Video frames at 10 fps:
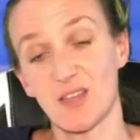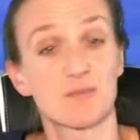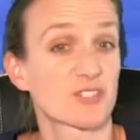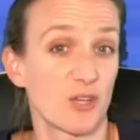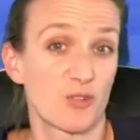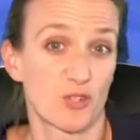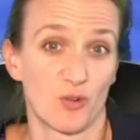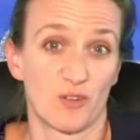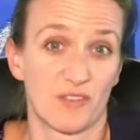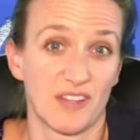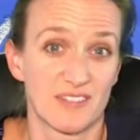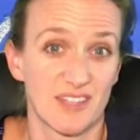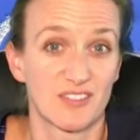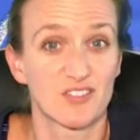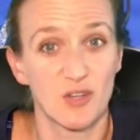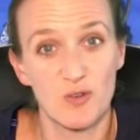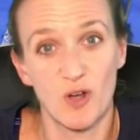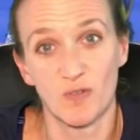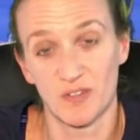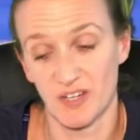I am so sure of this and
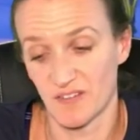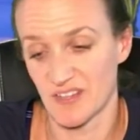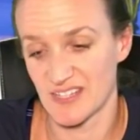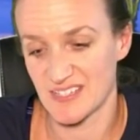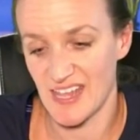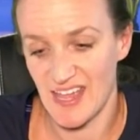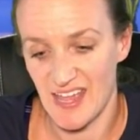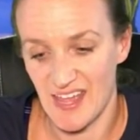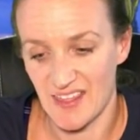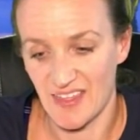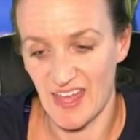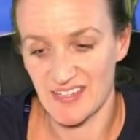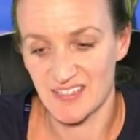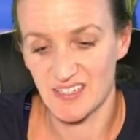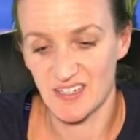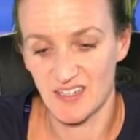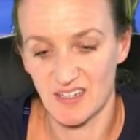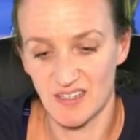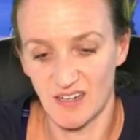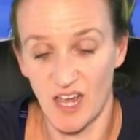so confident of this that
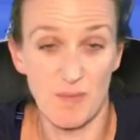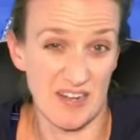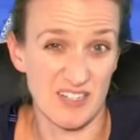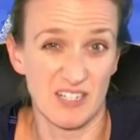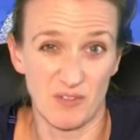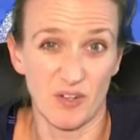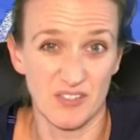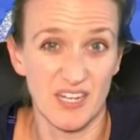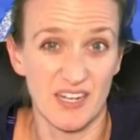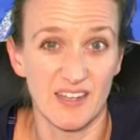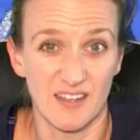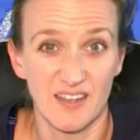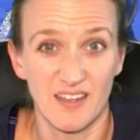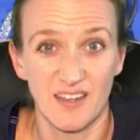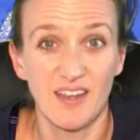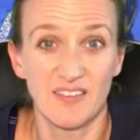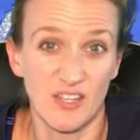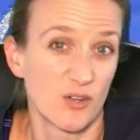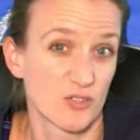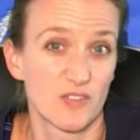I'm actually a volunteer
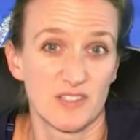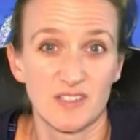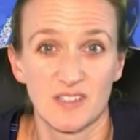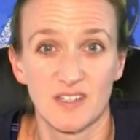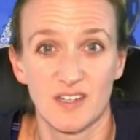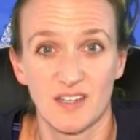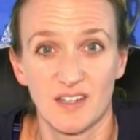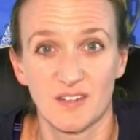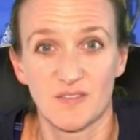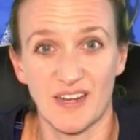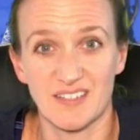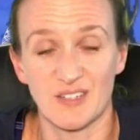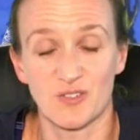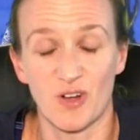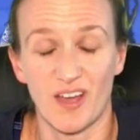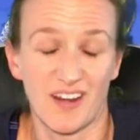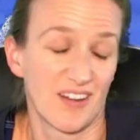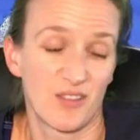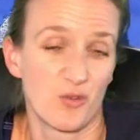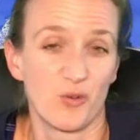in the Oxford vaccine
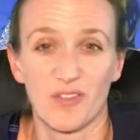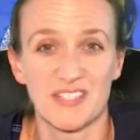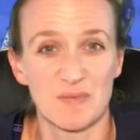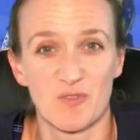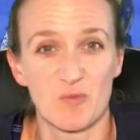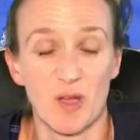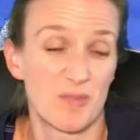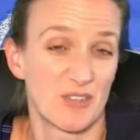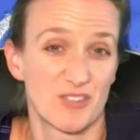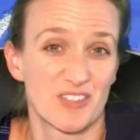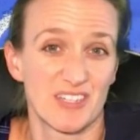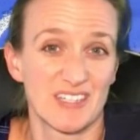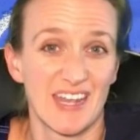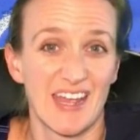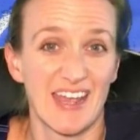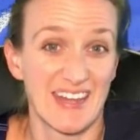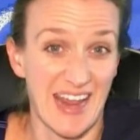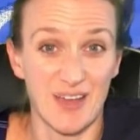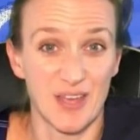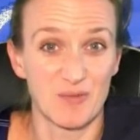trial, and I thought that some of you might be interested
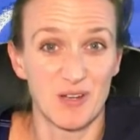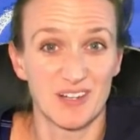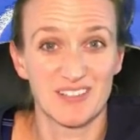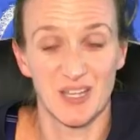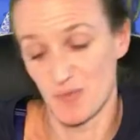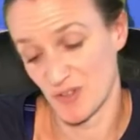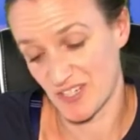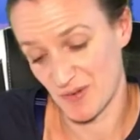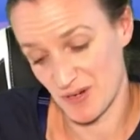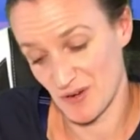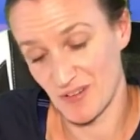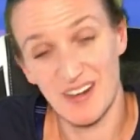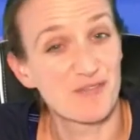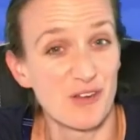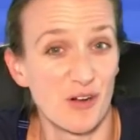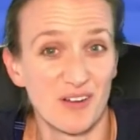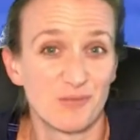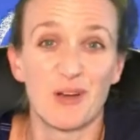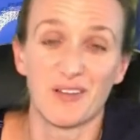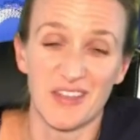in how that works and what's going on. If
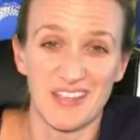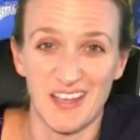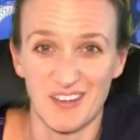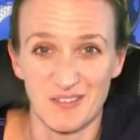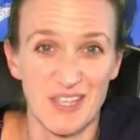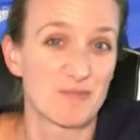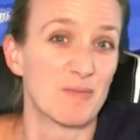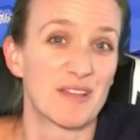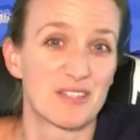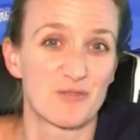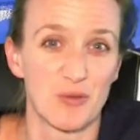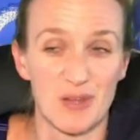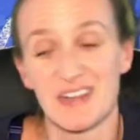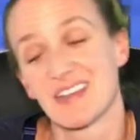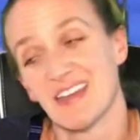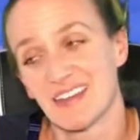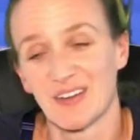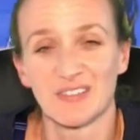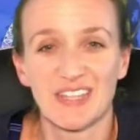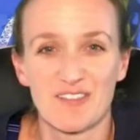not, well, there you go. There's my message for the week.
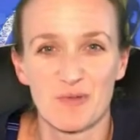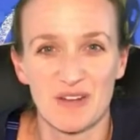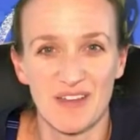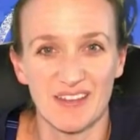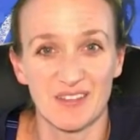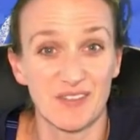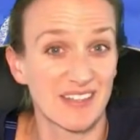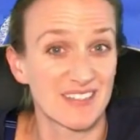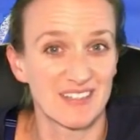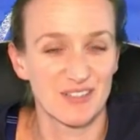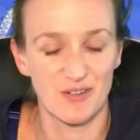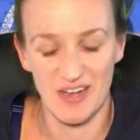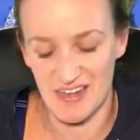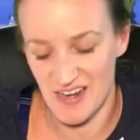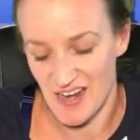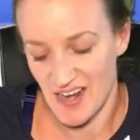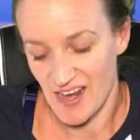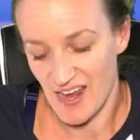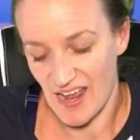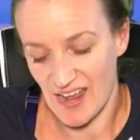Go and tell everybody that vaccines are great.
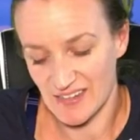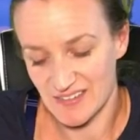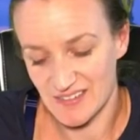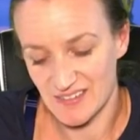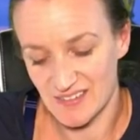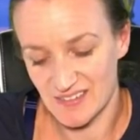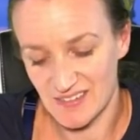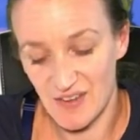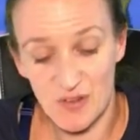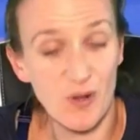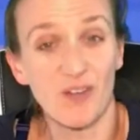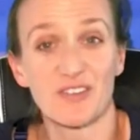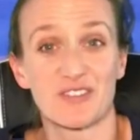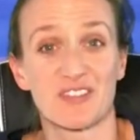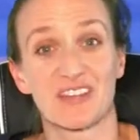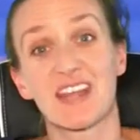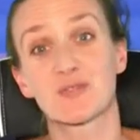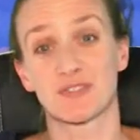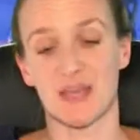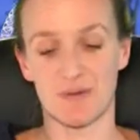And if you are interested,
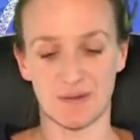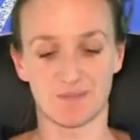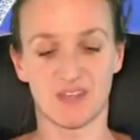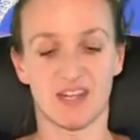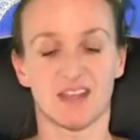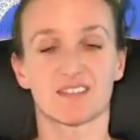here's what's happening.